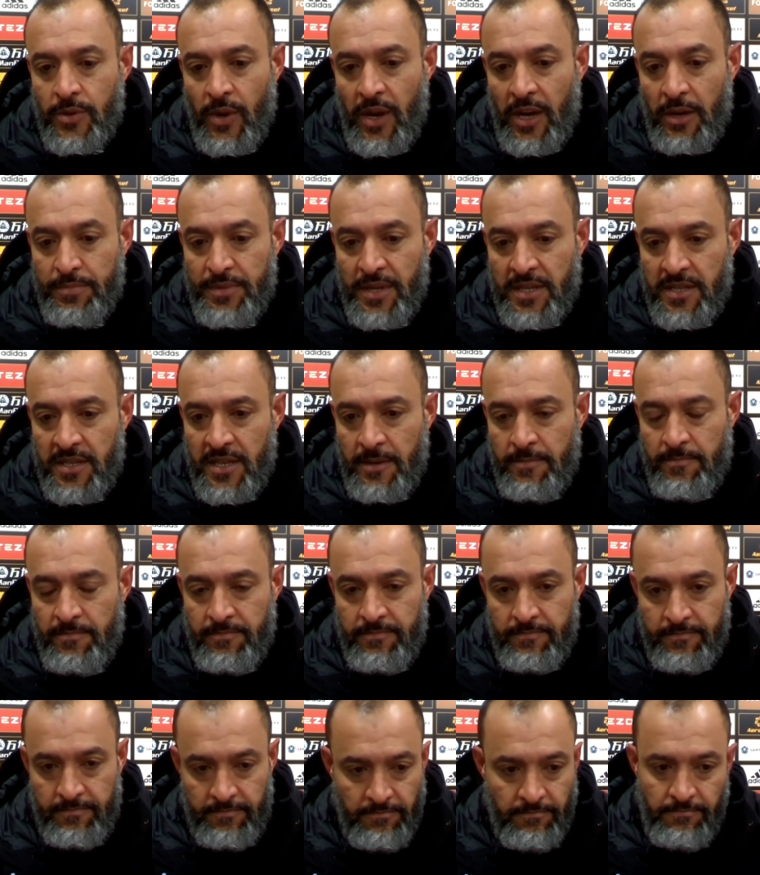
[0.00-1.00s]
help the team.
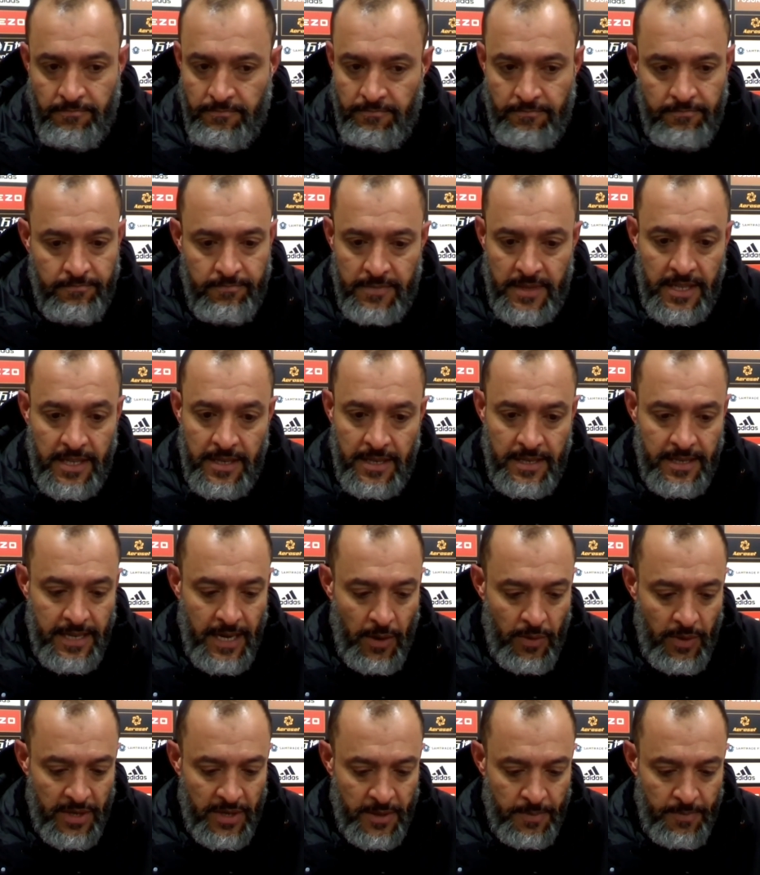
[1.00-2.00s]
This is
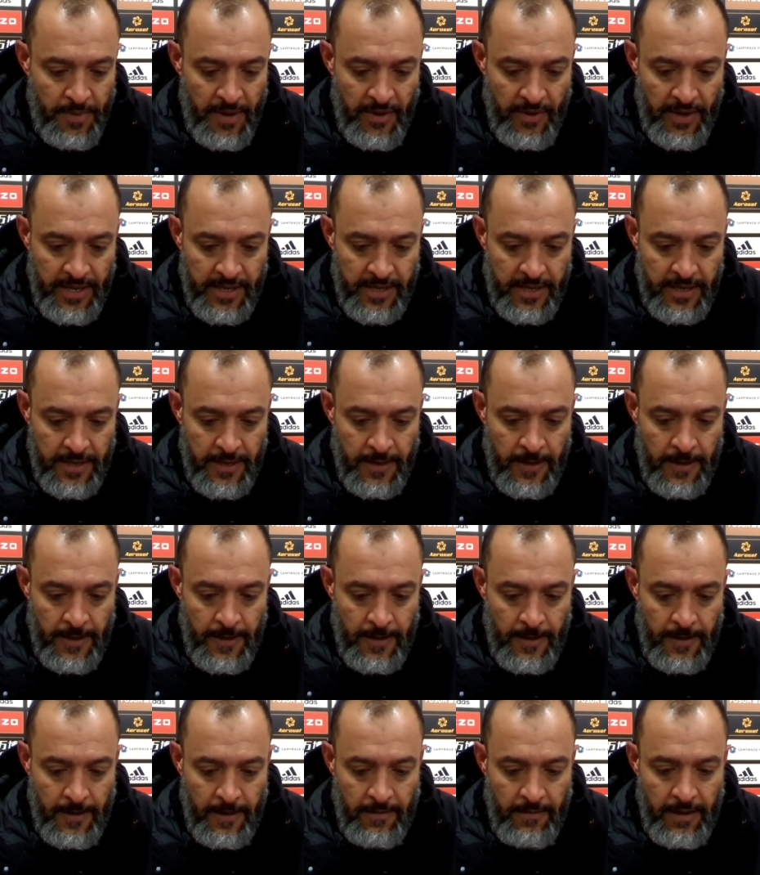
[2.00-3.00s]
our spirit,
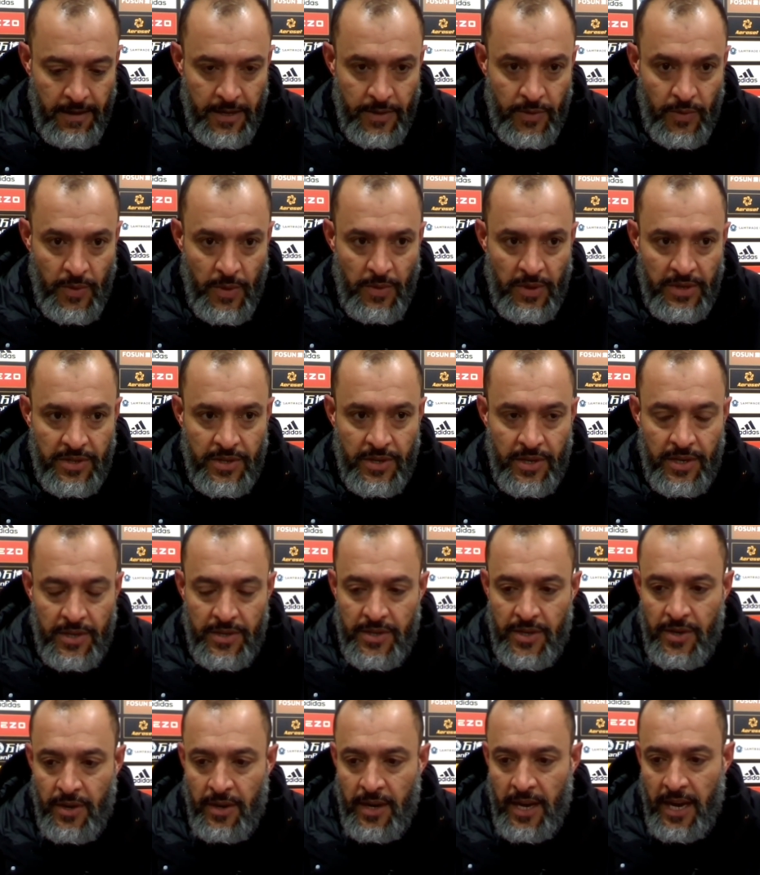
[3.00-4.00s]
and we want to
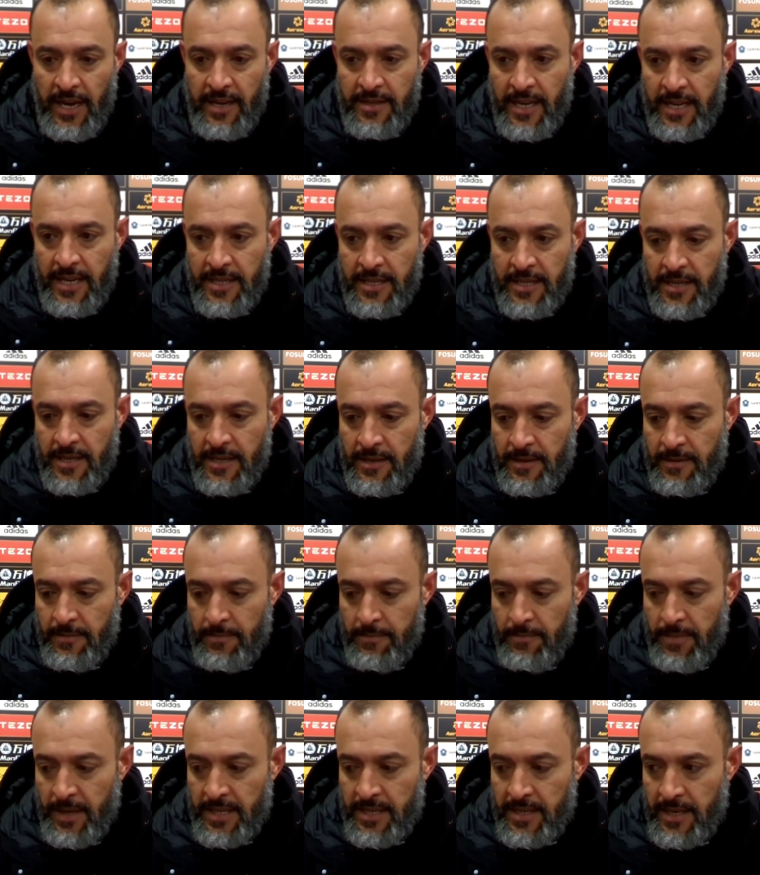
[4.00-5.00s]
continue like that.
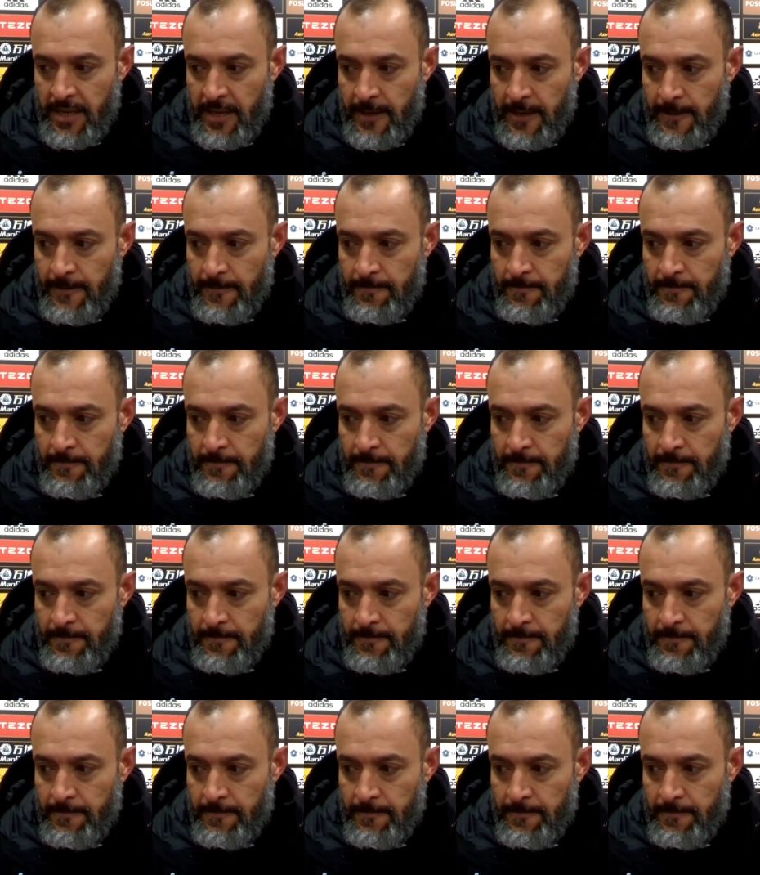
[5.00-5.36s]
But